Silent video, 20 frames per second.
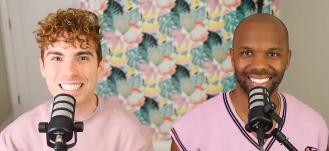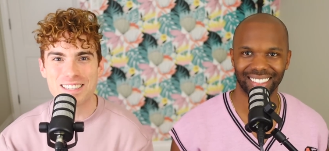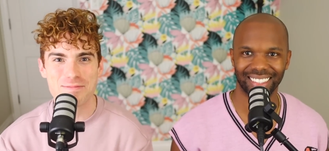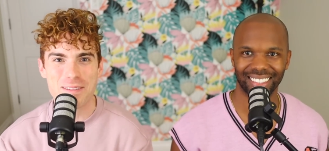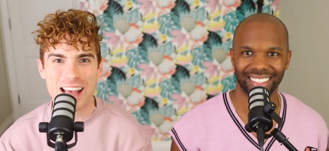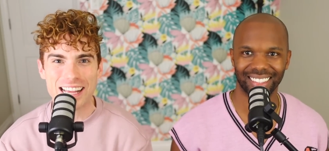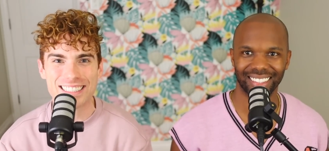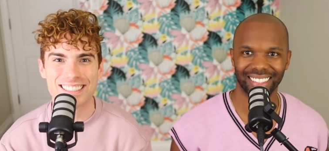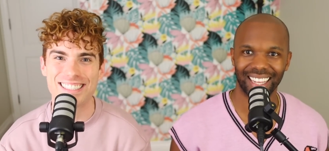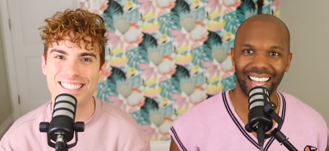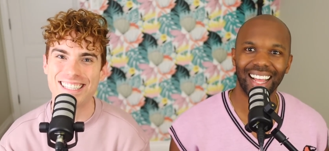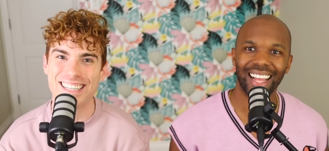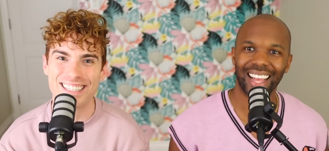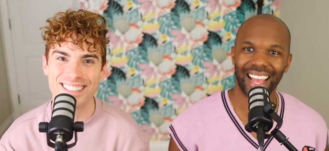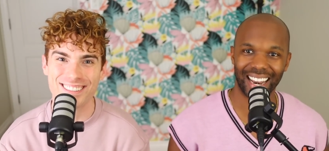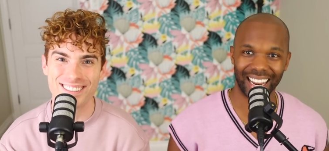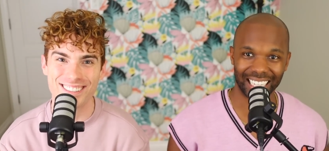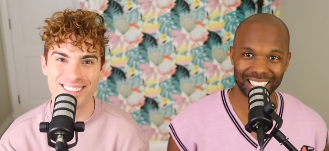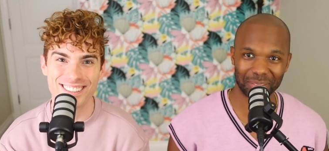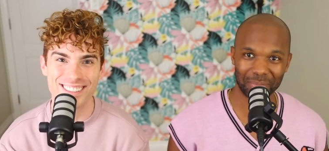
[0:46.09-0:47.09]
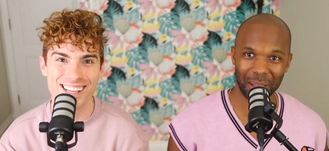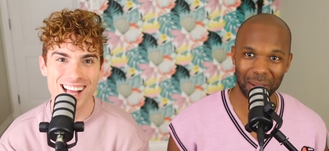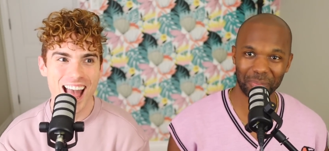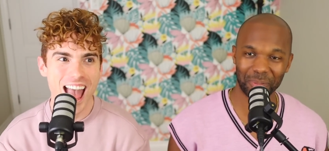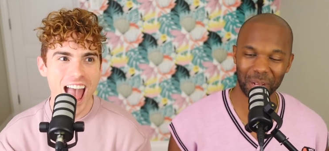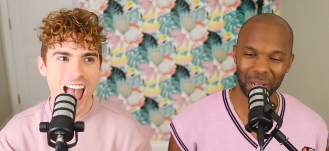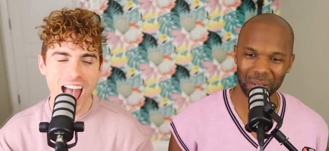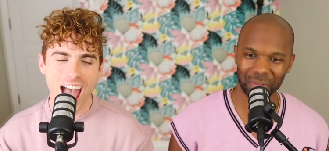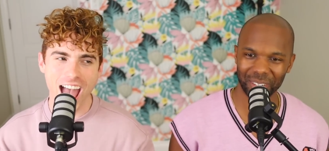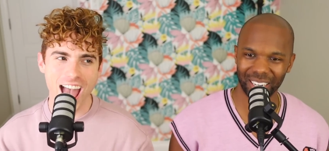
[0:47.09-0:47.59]
Speaker 1: It's Matt Steele. And it's
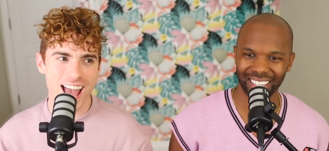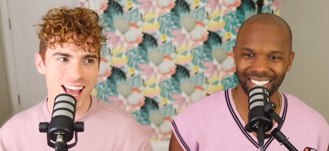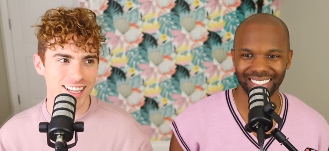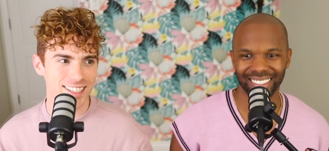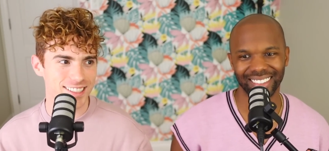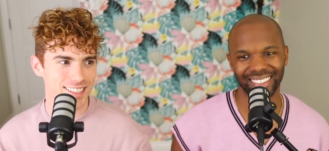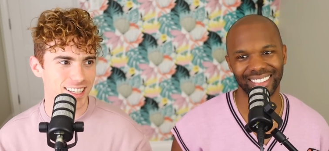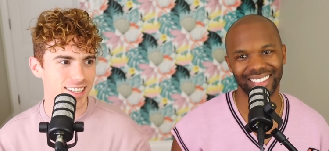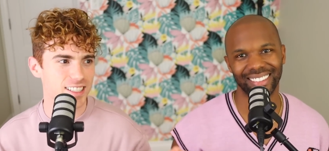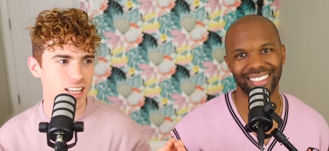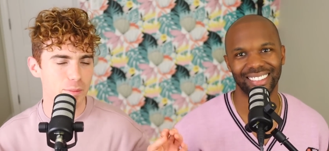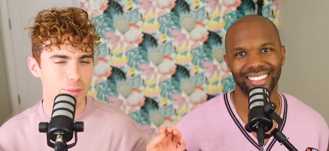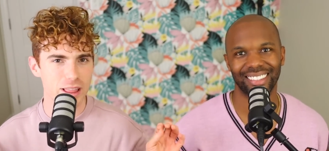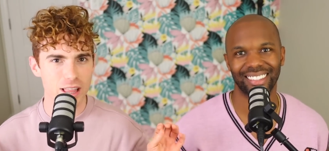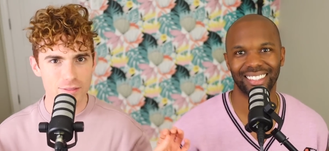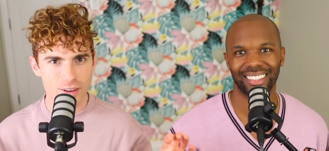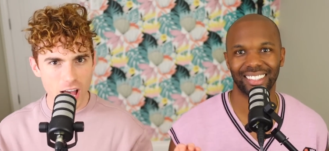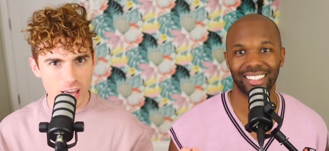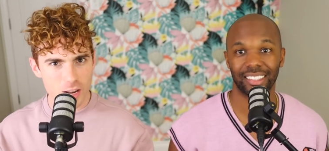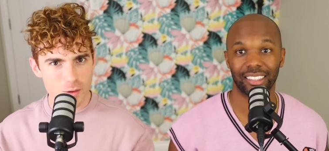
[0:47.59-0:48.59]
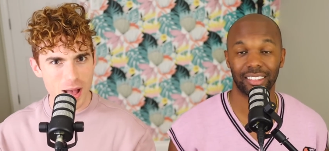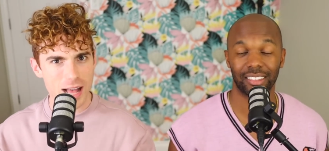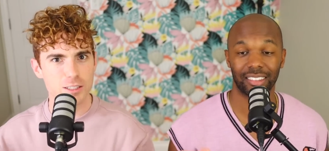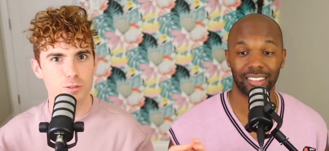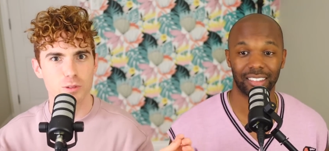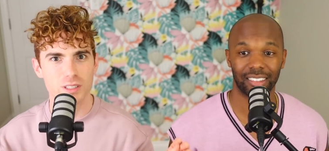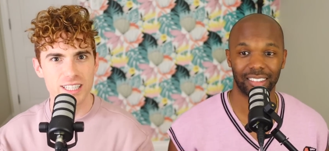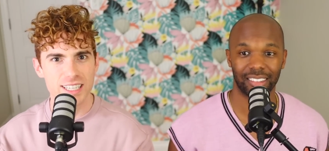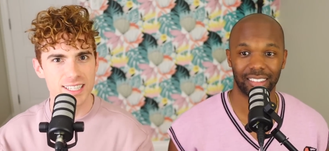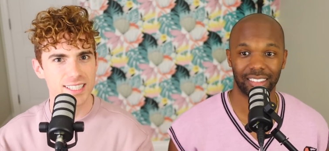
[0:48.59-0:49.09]
Matt Palmer. And Demi Lovato
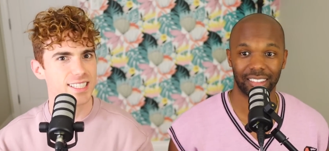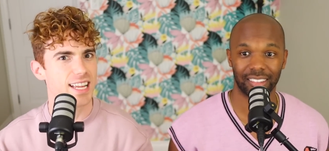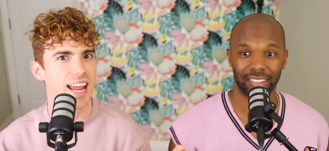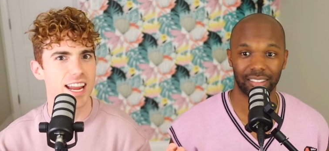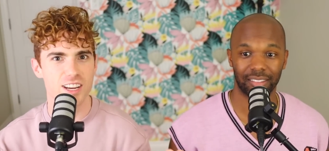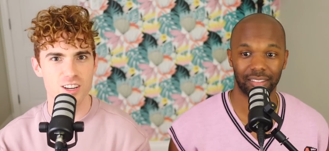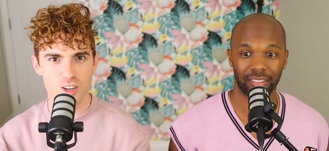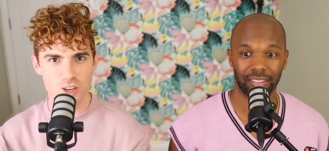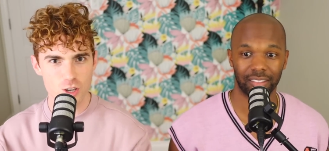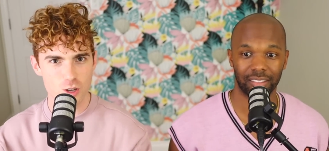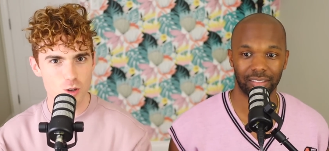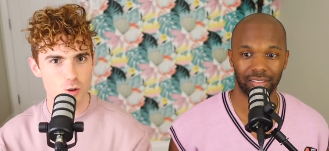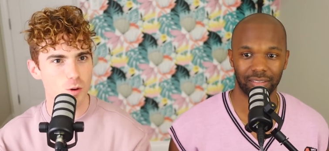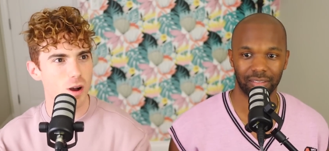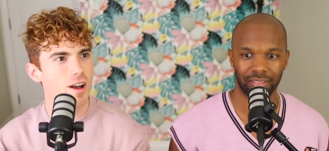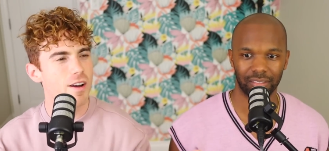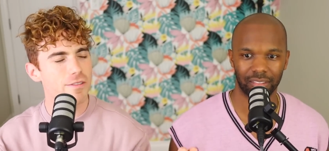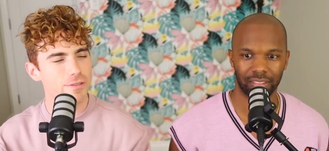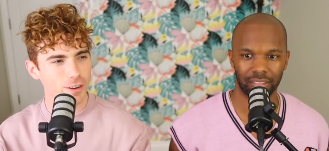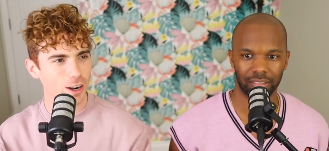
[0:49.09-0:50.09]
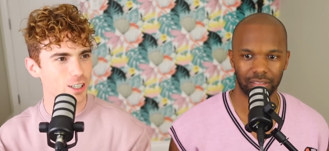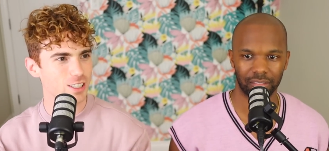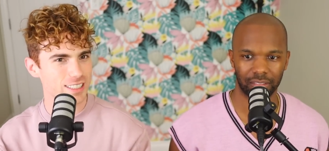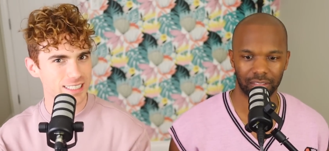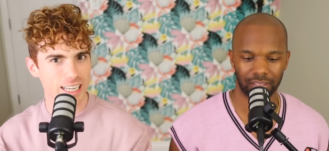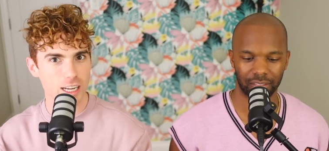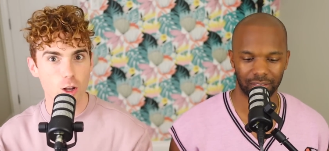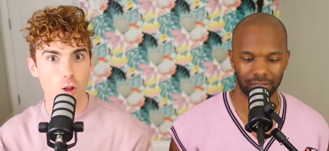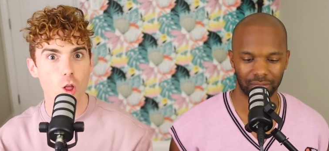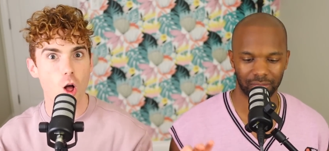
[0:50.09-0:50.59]
has released a new
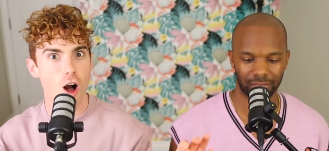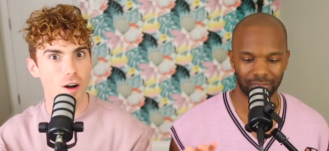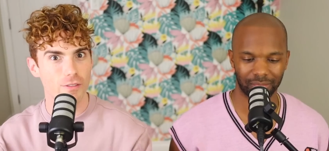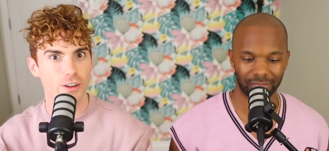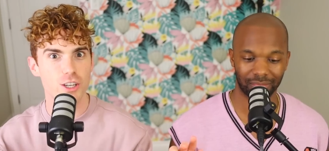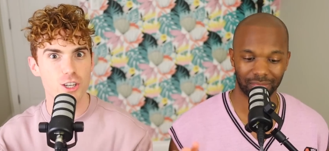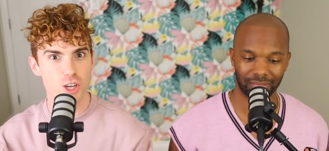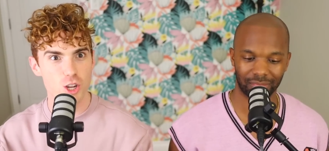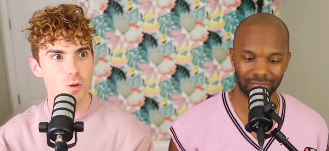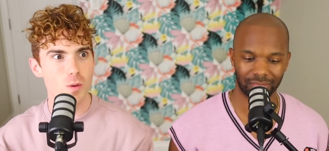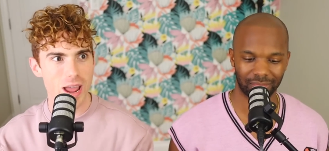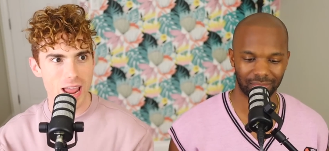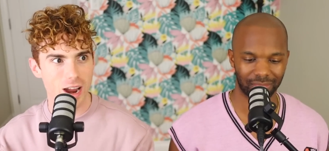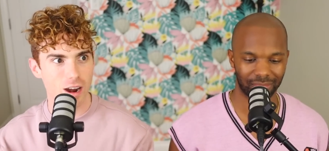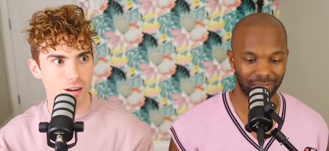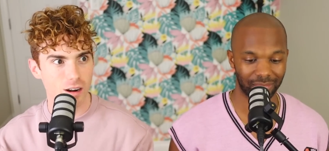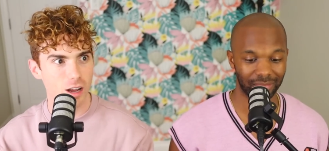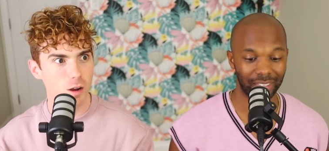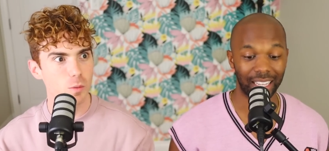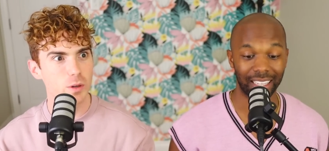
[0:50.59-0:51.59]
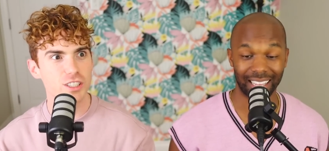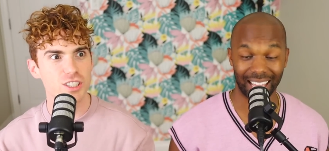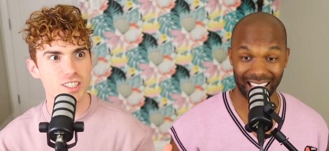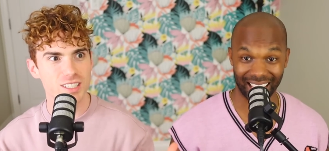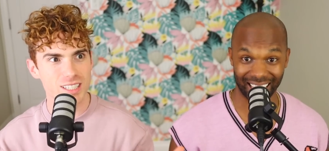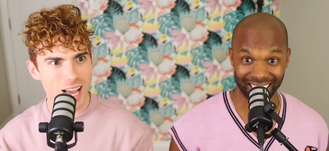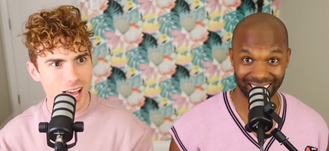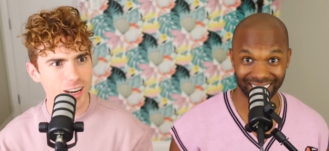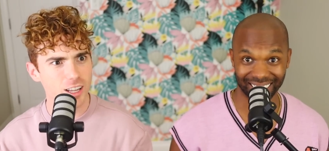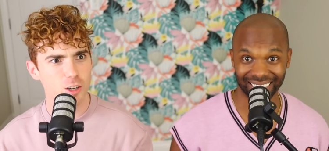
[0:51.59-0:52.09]
first single off a new era, which
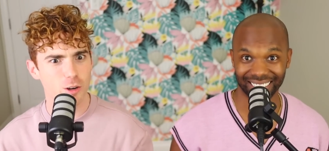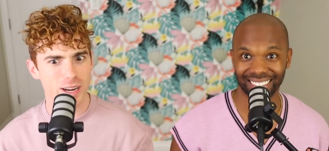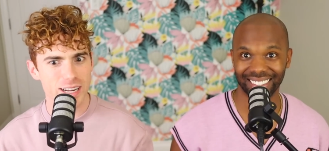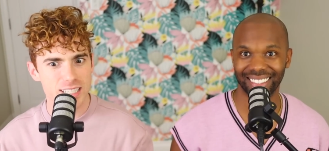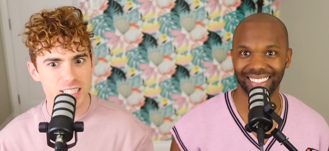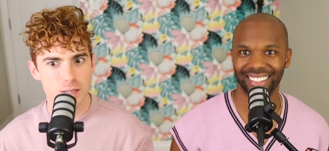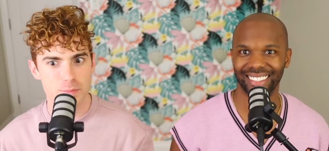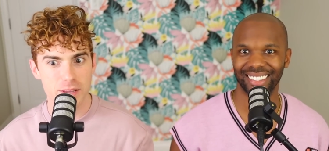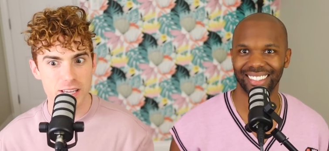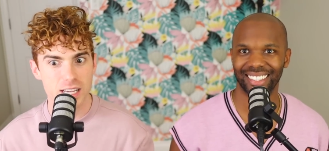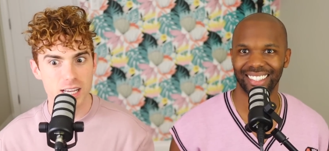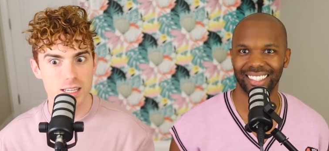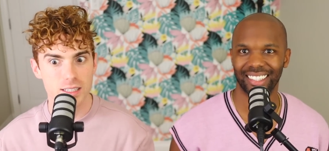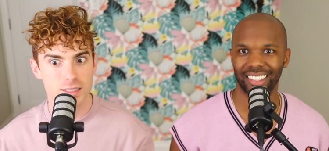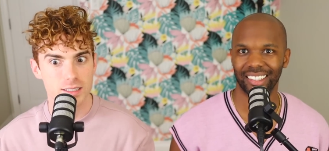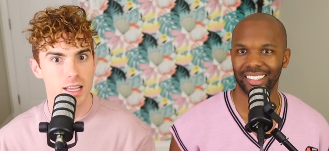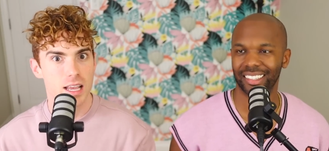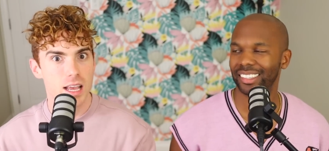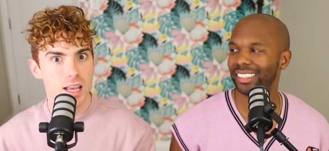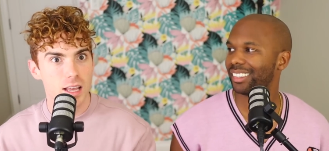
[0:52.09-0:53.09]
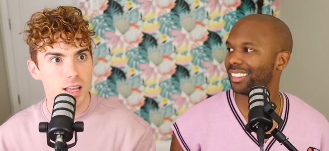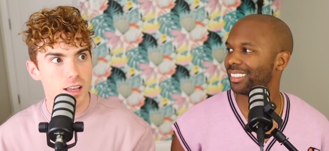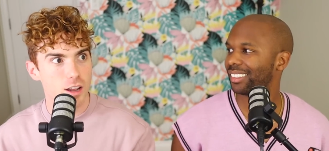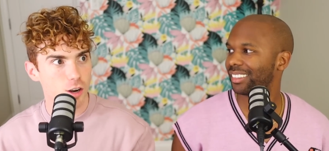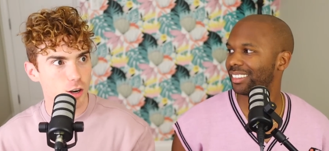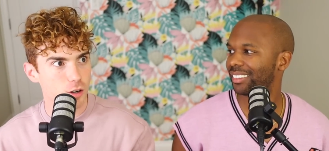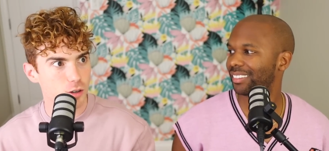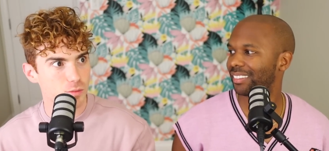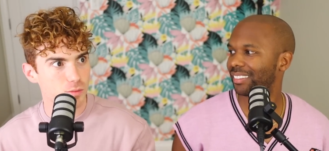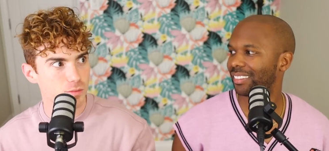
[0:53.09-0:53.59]
yes. is kind of crazy because
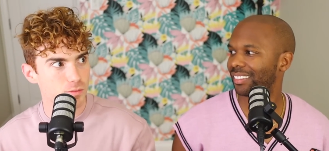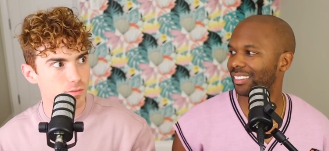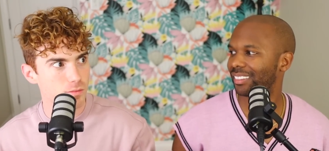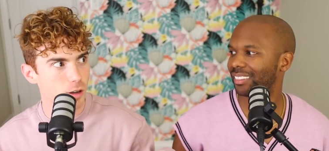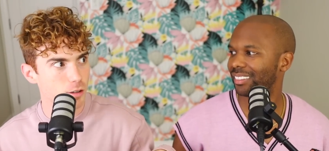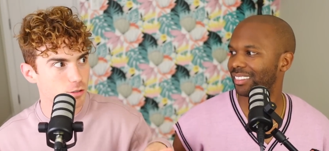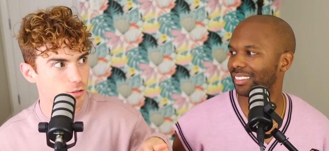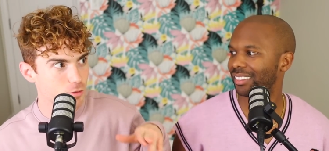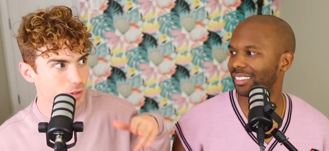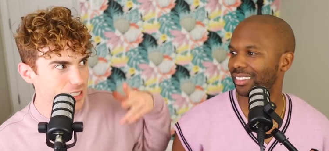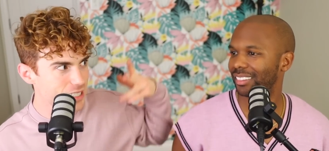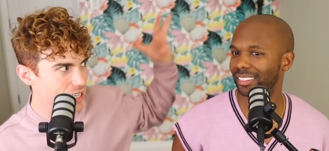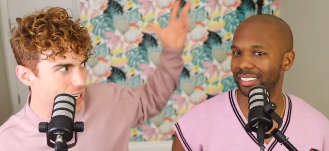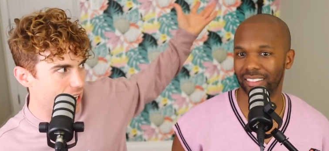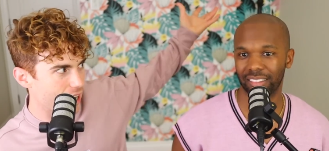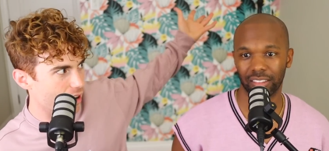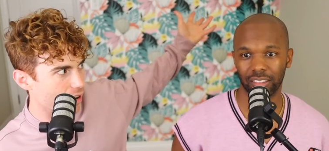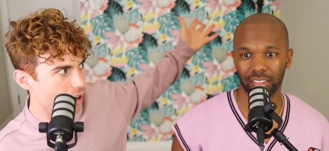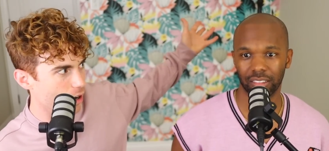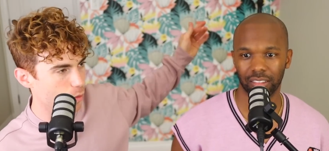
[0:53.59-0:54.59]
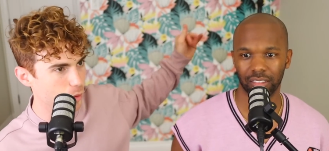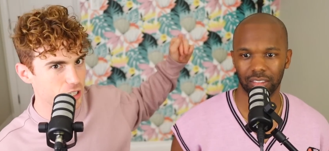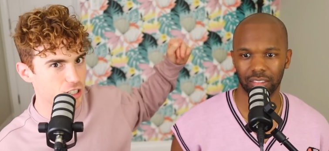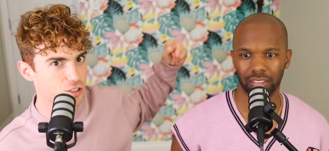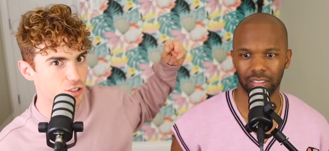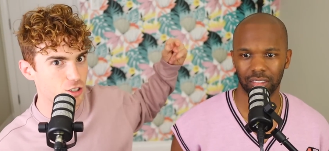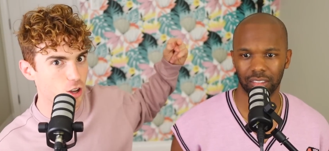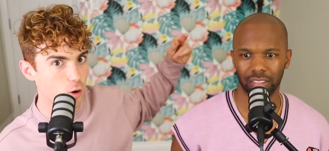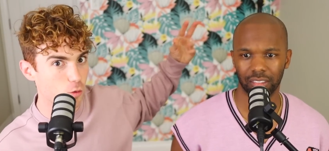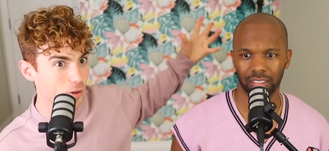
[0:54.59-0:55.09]
her most recent era
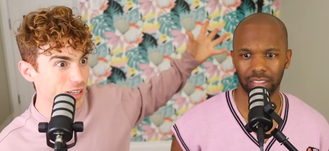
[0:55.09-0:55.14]
was so